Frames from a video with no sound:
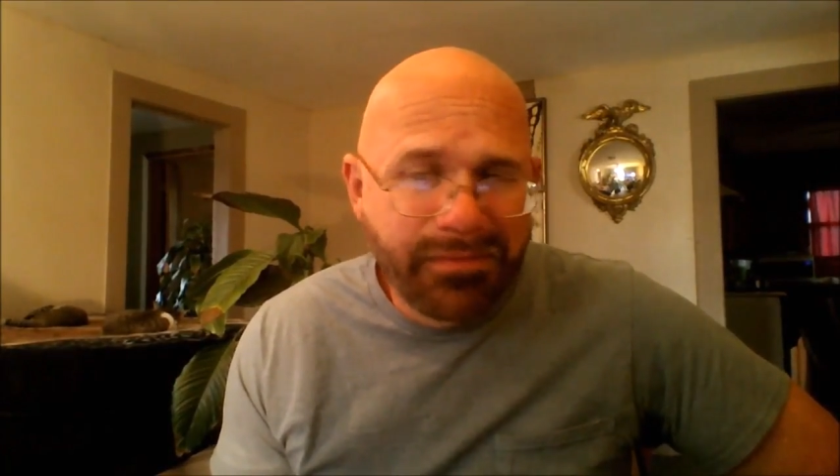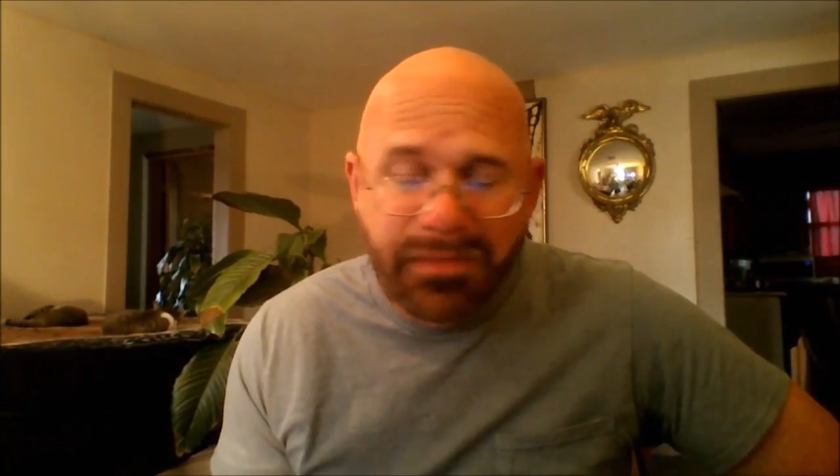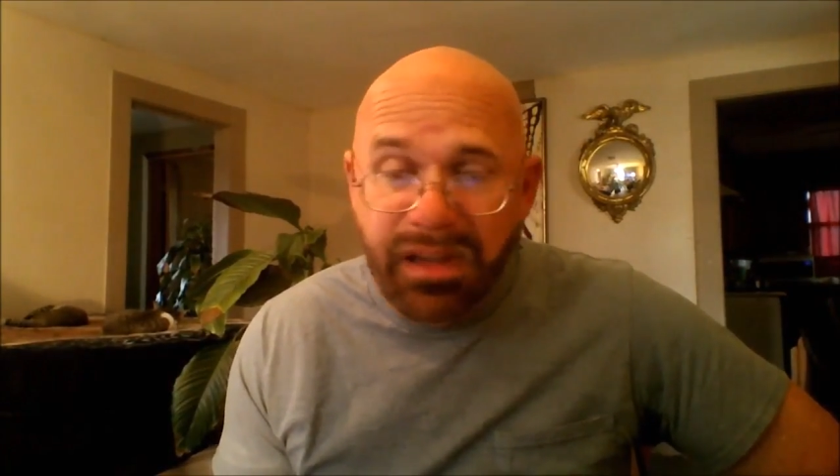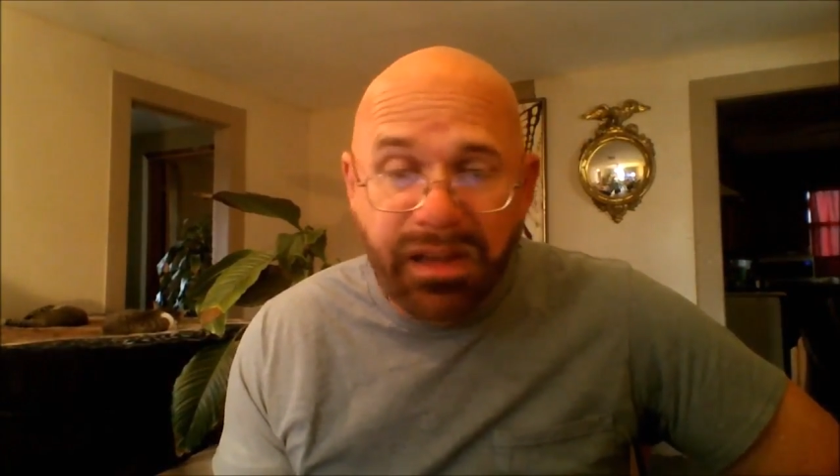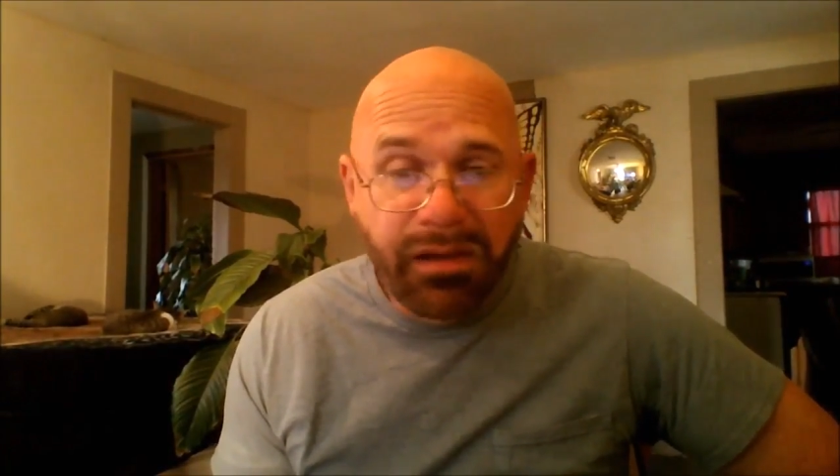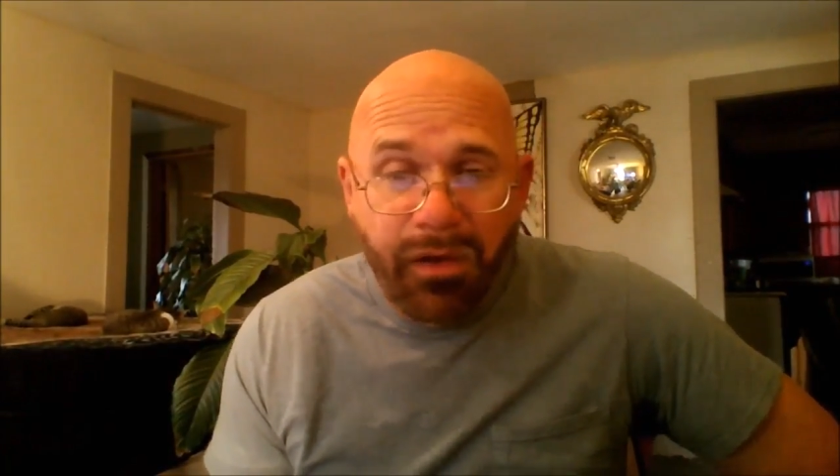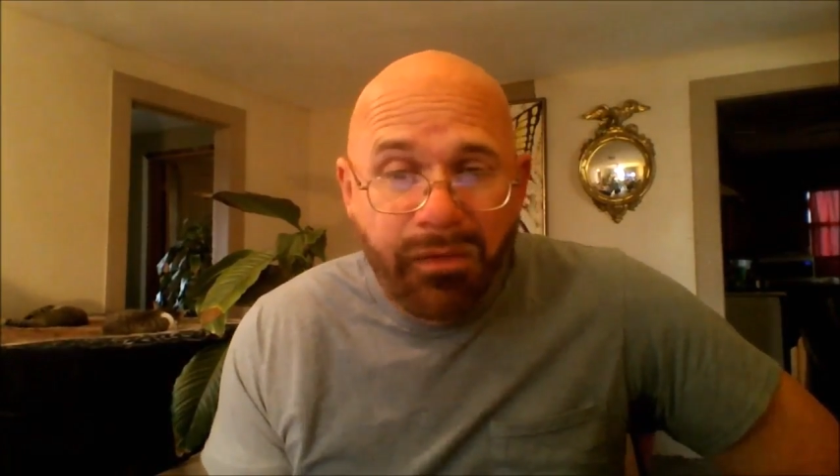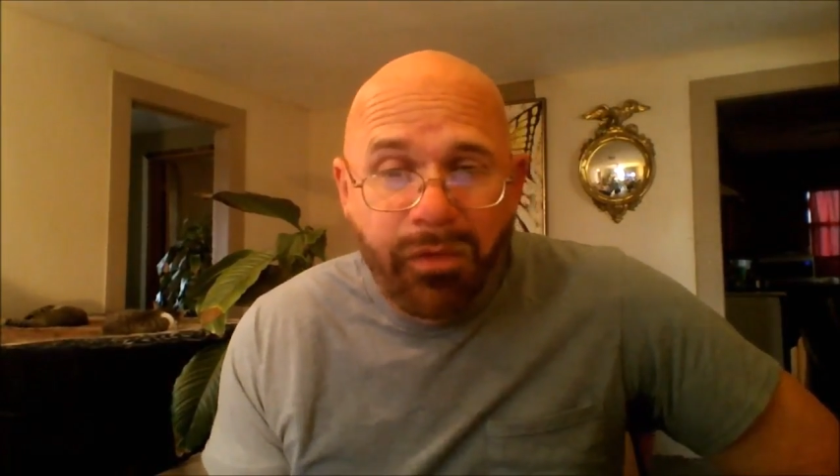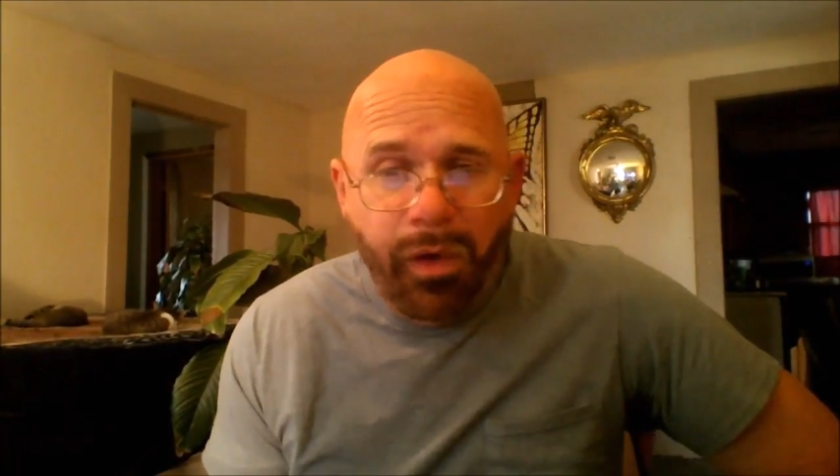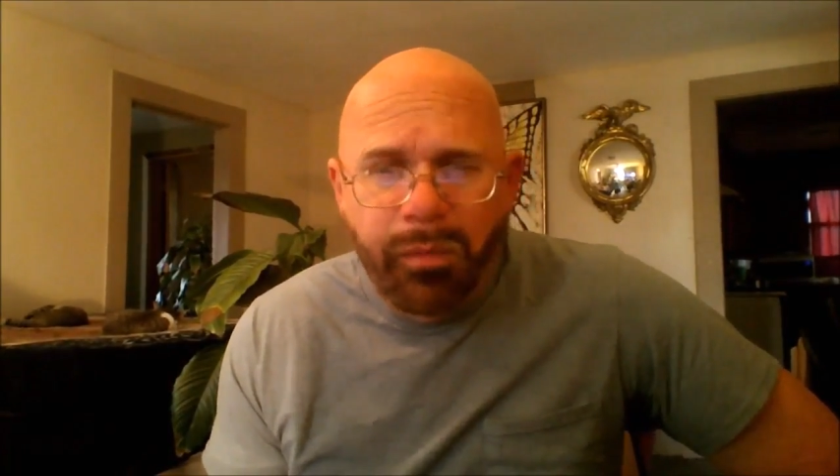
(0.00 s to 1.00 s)
See,
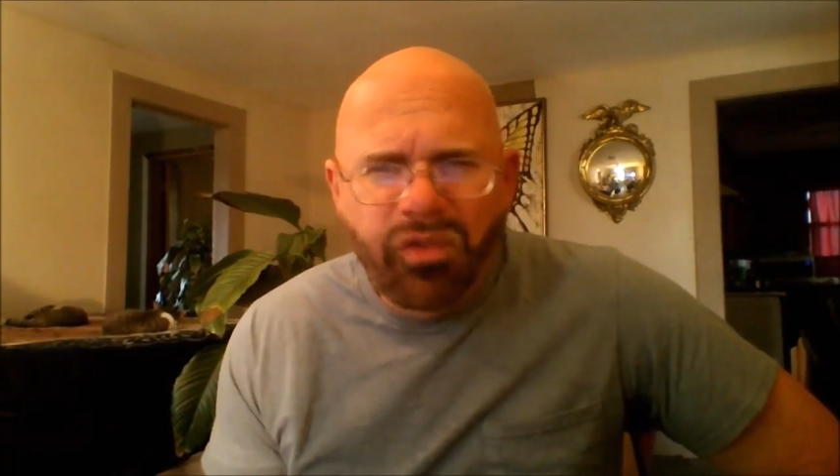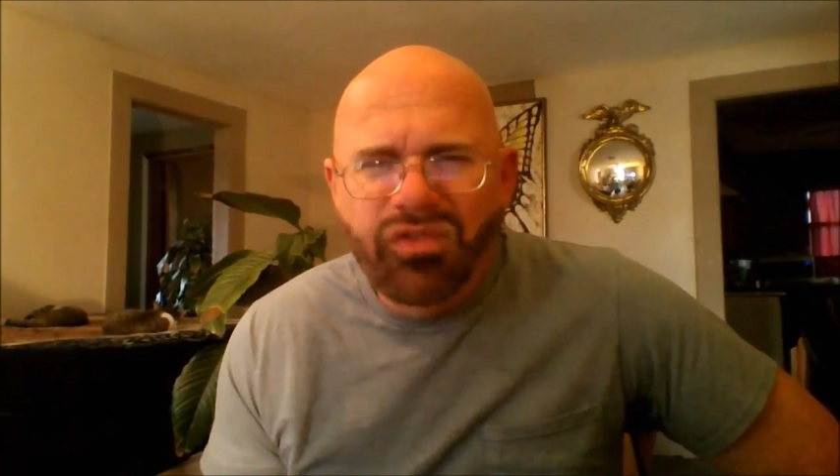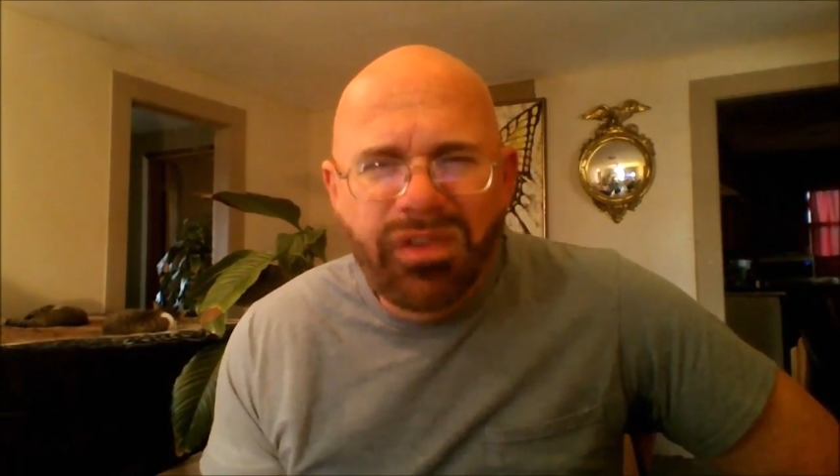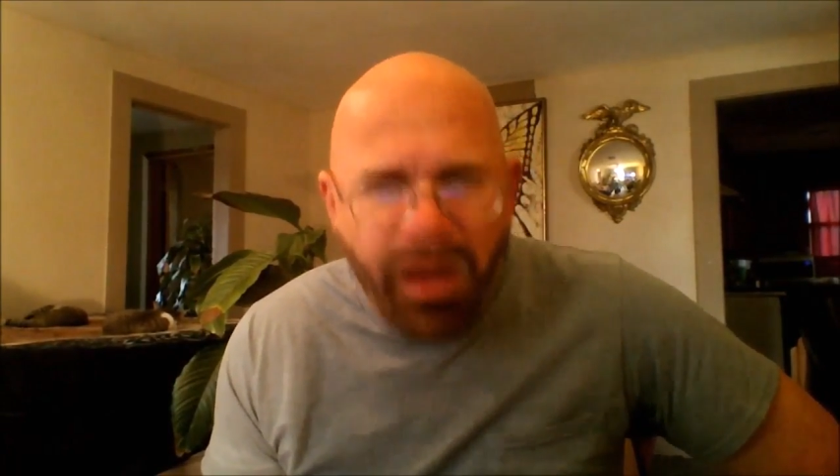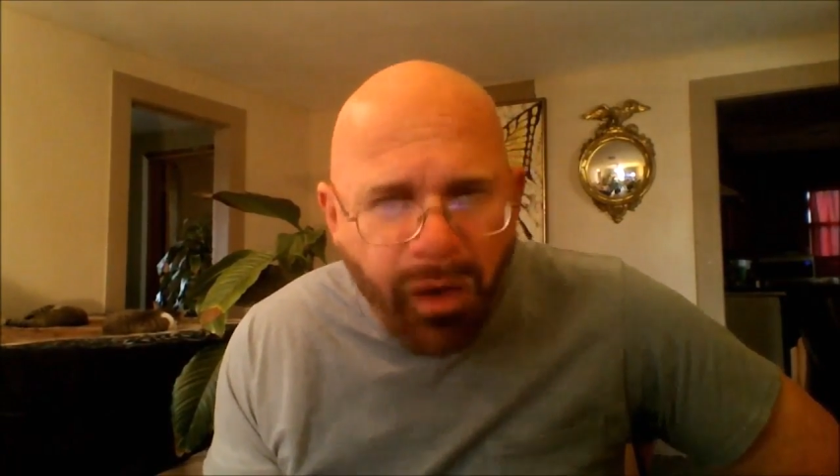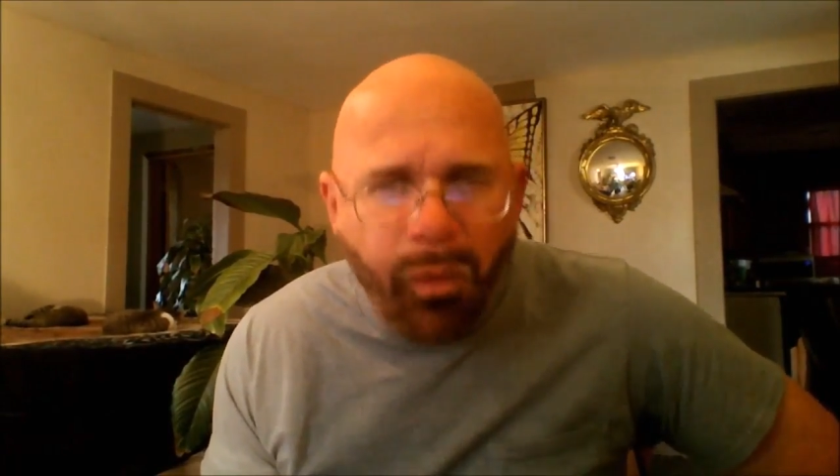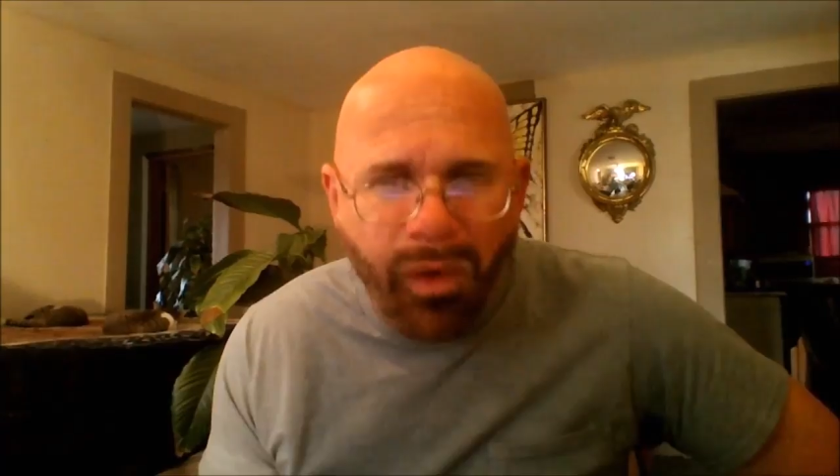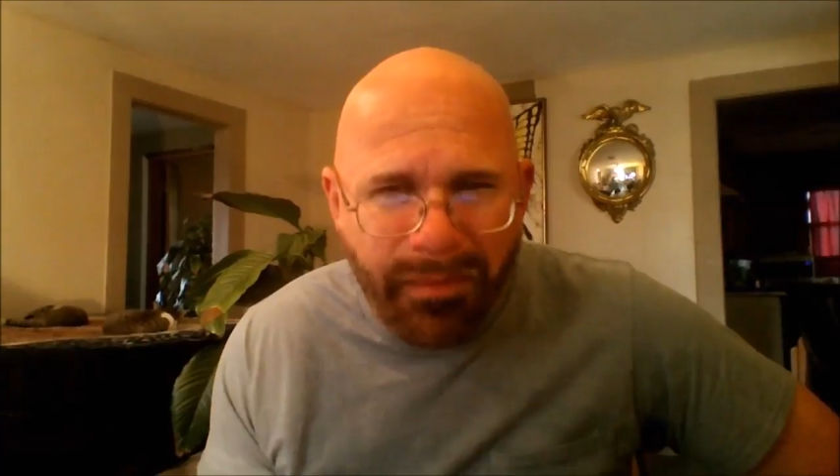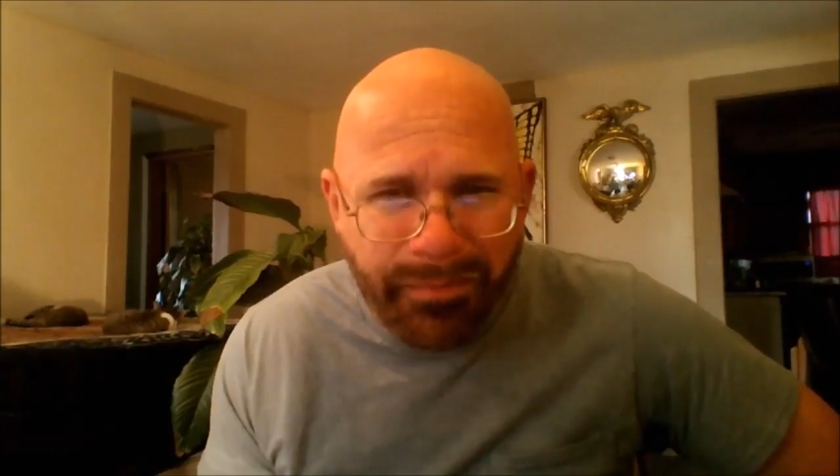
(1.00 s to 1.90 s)
almost no one